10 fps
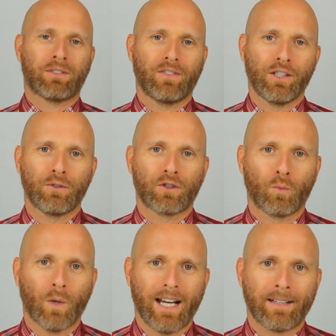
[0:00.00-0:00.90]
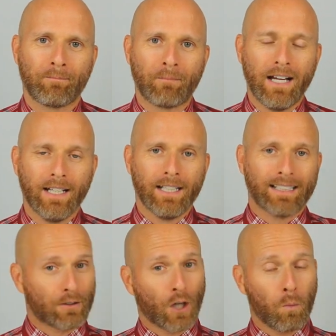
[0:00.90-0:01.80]
for you to win.
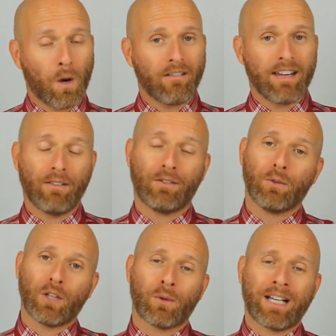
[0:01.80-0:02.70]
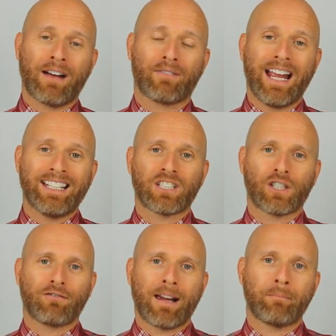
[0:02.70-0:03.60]
Now don't worry if you don't have
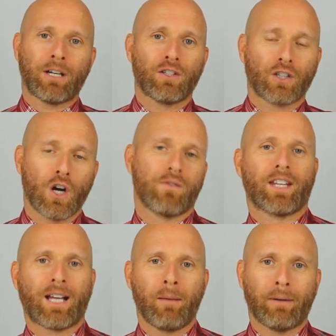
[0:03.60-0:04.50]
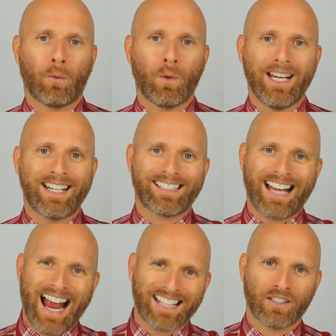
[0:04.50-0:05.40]
Instagram because over the coming
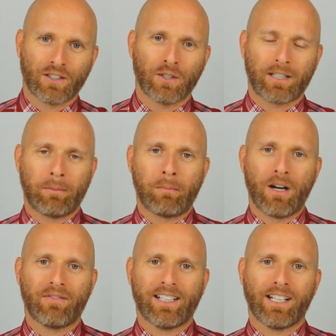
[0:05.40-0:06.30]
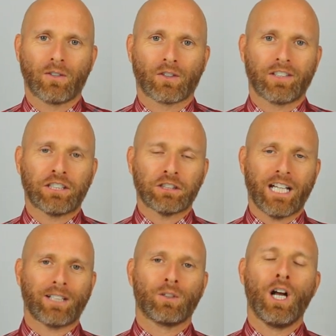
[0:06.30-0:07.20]
weeks, as I do some of my videos on this
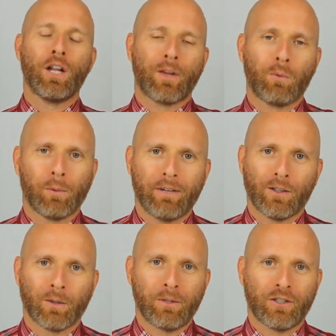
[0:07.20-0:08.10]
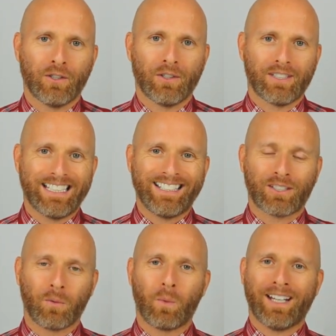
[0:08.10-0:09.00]
channel, there will be an opportunity
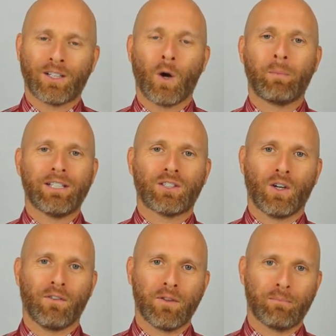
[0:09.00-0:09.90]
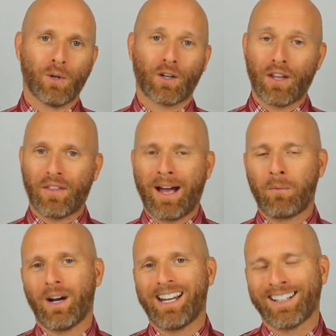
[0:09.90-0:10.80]
to win copies of the book that
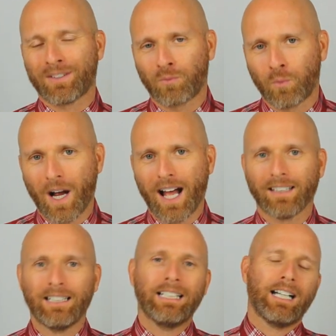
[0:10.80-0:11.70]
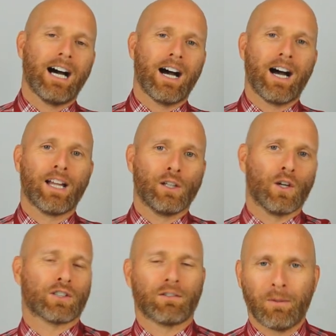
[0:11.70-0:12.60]
way as well. Uh,
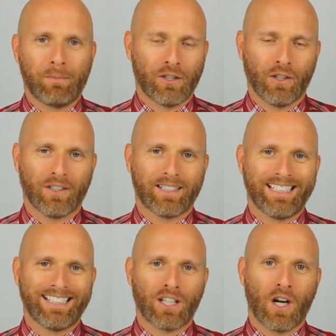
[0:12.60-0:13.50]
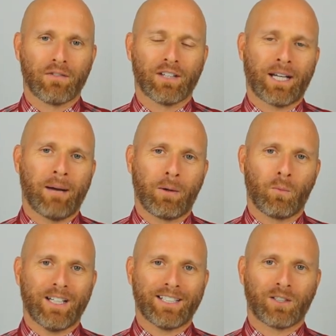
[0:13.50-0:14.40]
lots of opportunities over the coming
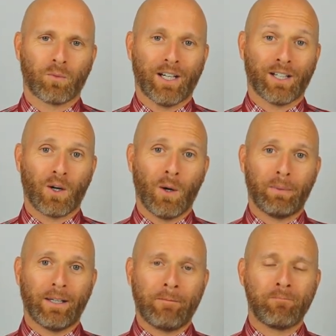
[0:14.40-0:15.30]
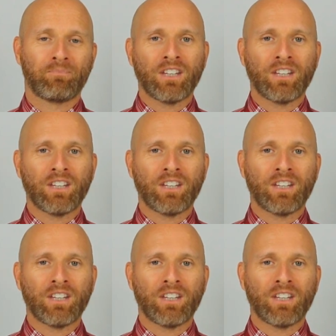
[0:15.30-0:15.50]
weeks to win a copy.